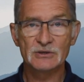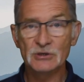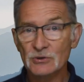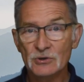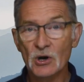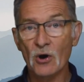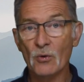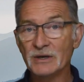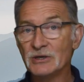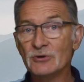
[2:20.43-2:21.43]
Do you go
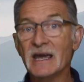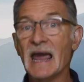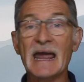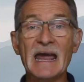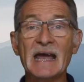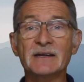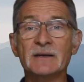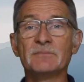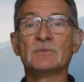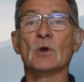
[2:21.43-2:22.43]
when you
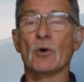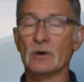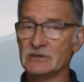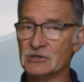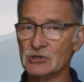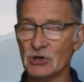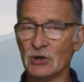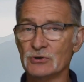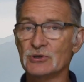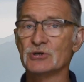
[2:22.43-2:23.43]
can, or is
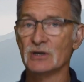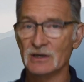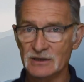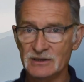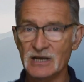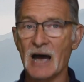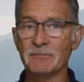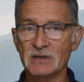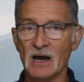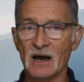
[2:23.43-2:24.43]
church
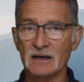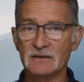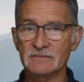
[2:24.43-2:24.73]
top dog?